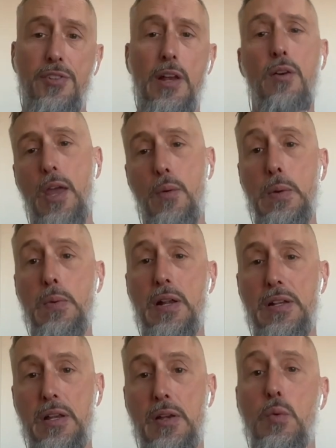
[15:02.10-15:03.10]
they're saying, "Okay, we
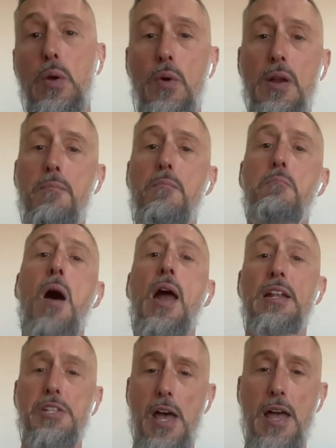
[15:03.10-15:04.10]
want to we want to
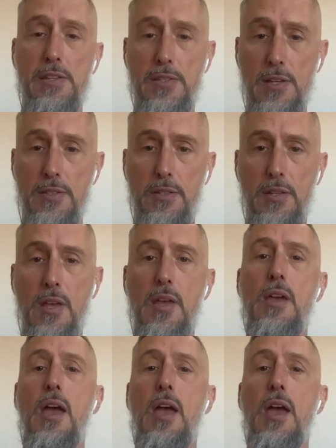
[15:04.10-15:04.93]
monetize this."